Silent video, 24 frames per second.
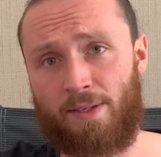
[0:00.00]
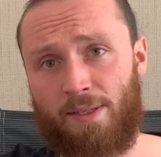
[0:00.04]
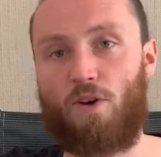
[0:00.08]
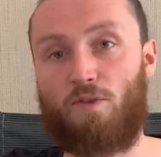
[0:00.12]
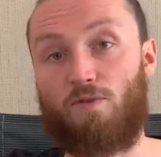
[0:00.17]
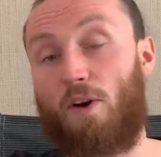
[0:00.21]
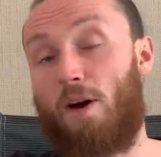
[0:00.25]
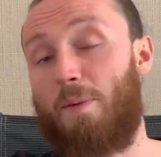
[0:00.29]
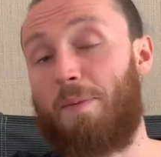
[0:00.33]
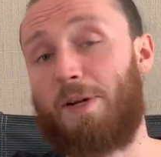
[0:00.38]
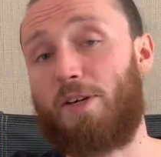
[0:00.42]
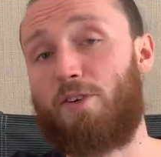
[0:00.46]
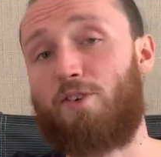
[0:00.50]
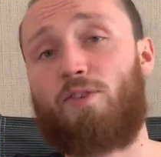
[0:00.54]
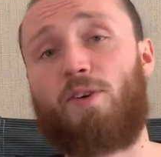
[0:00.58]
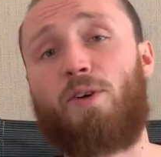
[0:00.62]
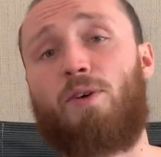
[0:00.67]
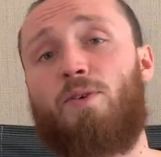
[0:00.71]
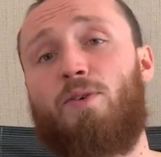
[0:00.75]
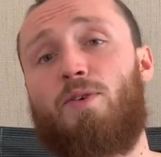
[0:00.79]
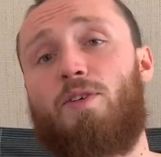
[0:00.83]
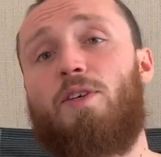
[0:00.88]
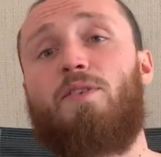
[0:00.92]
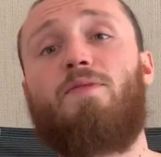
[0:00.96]
Robert
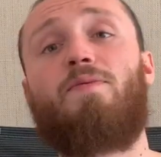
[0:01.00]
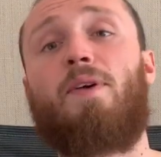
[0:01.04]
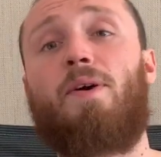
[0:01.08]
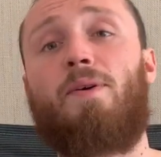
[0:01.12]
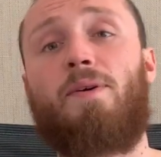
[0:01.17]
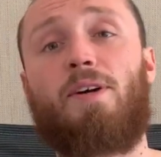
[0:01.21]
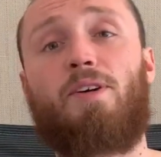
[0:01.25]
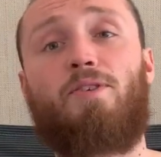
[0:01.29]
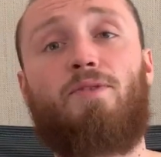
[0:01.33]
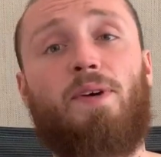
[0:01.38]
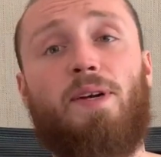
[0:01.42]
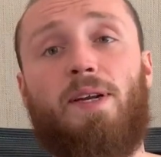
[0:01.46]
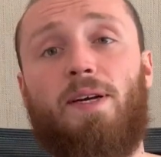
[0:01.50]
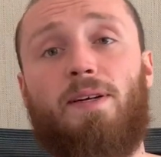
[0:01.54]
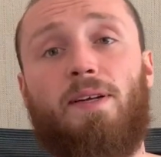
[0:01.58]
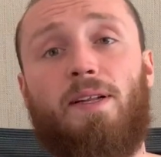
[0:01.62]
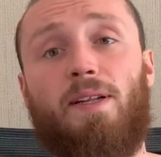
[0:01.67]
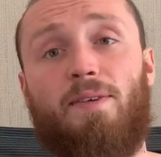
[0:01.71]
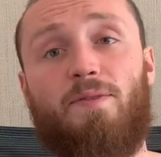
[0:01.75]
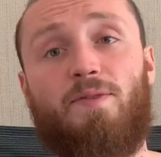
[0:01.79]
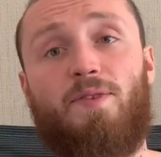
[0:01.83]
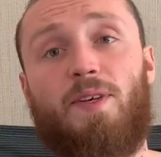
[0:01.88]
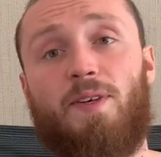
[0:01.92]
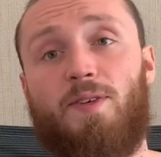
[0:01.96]
Drews is very critical
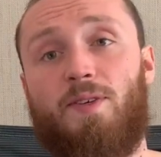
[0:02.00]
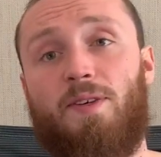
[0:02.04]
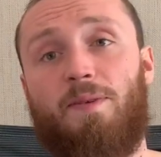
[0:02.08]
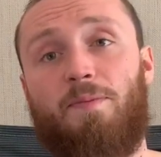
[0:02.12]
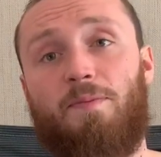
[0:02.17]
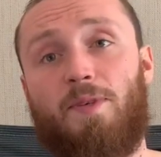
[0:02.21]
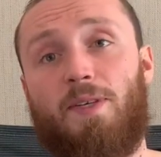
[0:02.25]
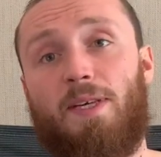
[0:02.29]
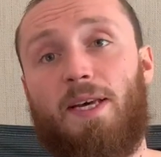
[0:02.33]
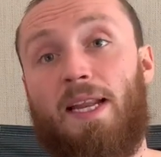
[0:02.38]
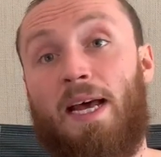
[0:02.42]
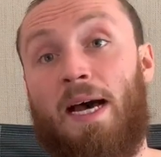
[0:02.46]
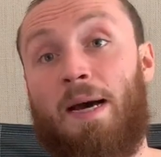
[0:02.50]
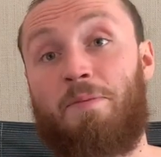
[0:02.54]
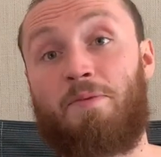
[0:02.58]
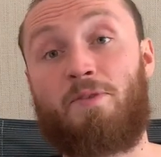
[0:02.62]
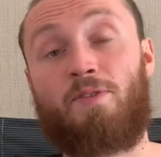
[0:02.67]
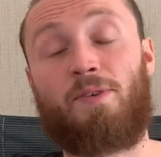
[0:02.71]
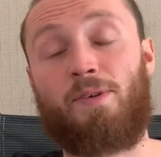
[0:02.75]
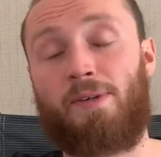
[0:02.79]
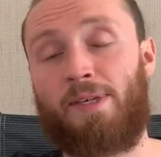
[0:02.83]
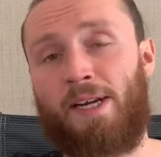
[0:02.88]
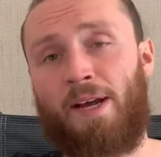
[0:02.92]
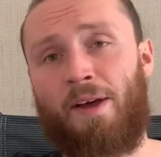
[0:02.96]
of systems collapse
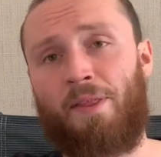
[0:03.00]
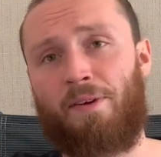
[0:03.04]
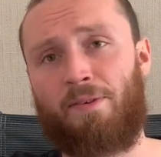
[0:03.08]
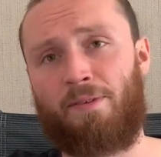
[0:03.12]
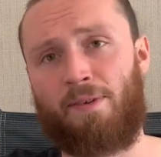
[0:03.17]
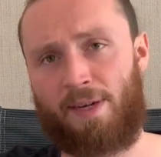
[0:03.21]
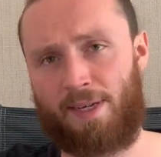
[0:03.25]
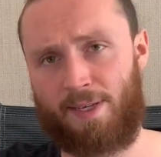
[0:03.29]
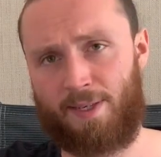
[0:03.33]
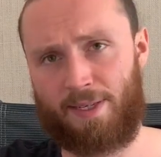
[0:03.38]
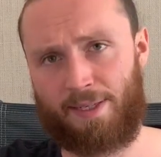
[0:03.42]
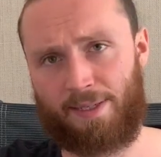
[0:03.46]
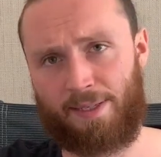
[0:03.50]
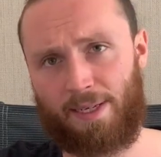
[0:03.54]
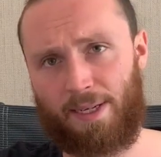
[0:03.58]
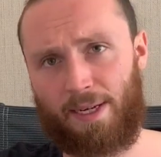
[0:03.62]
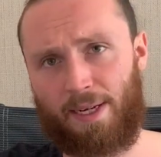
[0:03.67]
for another reason.